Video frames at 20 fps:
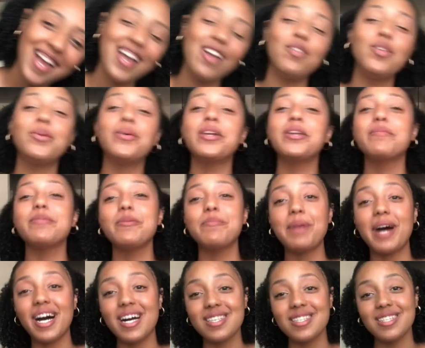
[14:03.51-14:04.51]
If you want to be
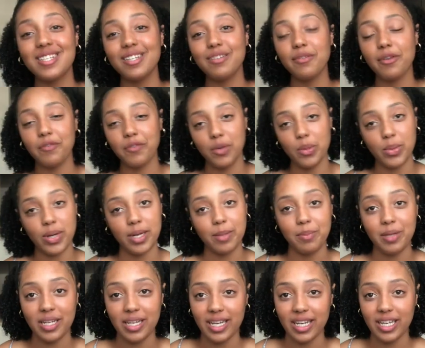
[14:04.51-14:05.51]
positive or if you want
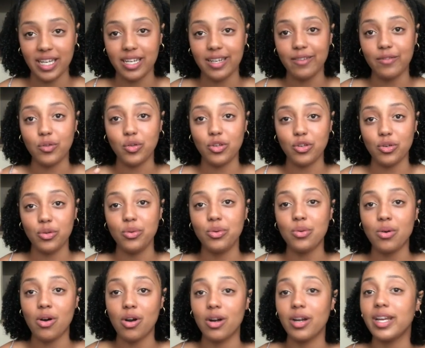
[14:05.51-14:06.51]
to be negative,
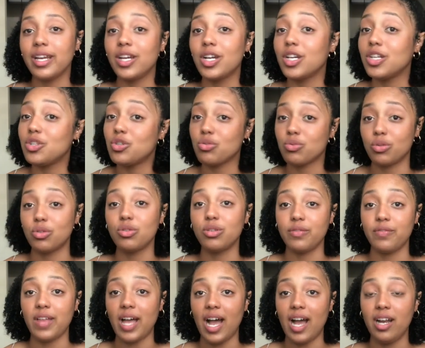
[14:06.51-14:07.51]
you are in
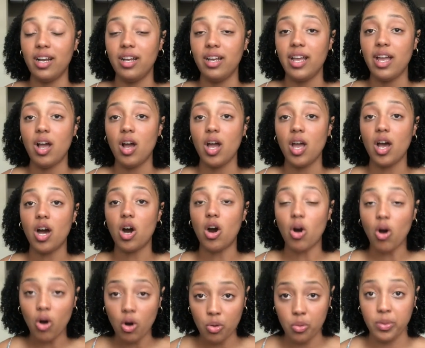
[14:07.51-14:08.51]
control of that.
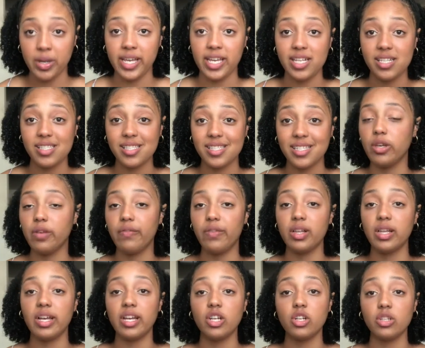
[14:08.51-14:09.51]
Always. You
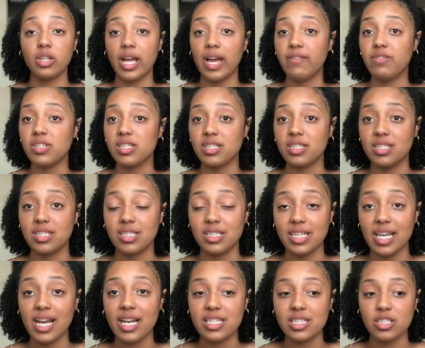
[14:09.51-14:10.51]
feel like your life is a
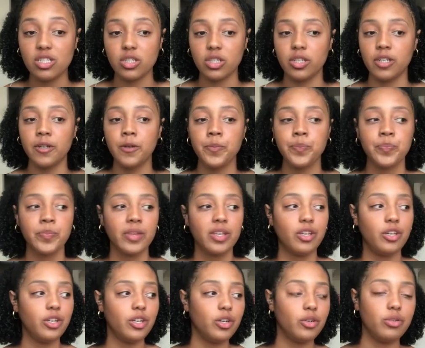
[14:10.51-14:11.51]
disaster,
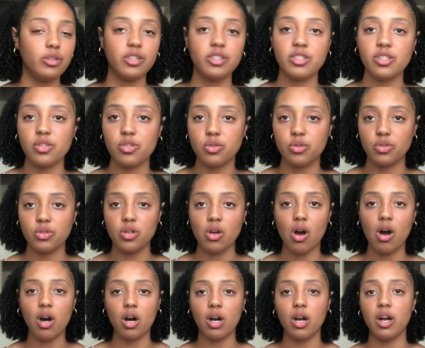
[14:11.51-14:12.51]
you know, nursing school's
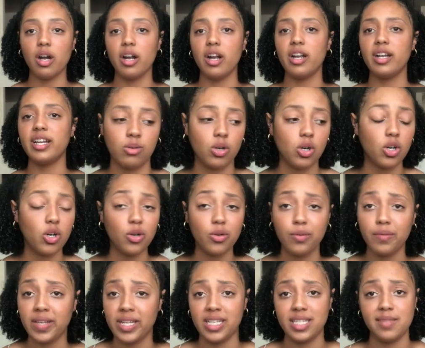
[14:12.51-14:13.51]
hard,
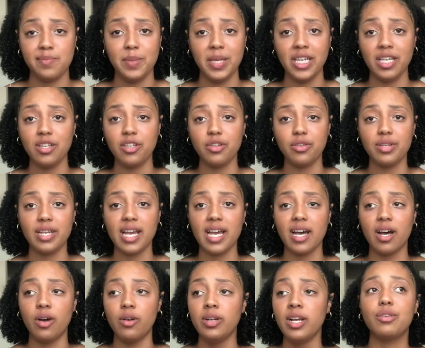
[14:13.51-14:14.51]
COVID is beating you
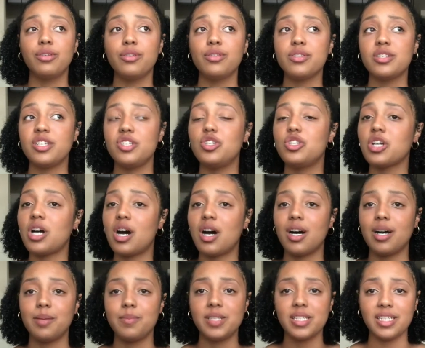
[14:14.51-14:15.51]
down, losing
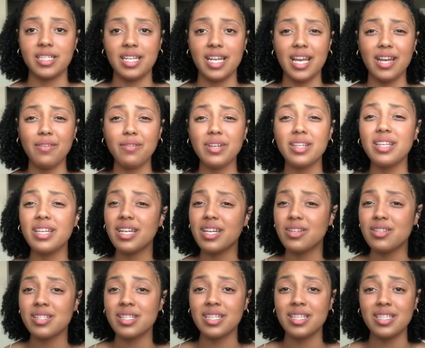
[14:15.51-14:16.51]
jobs, and everything
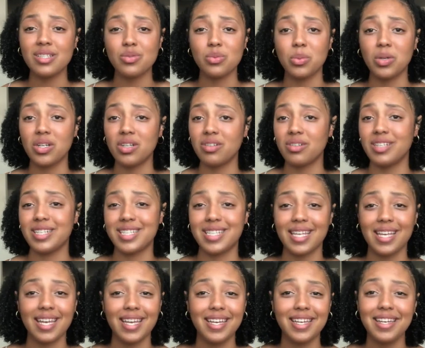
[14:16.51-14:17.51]
else that this world
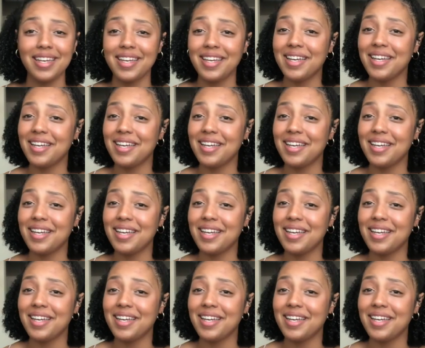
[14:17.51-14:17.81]
is like,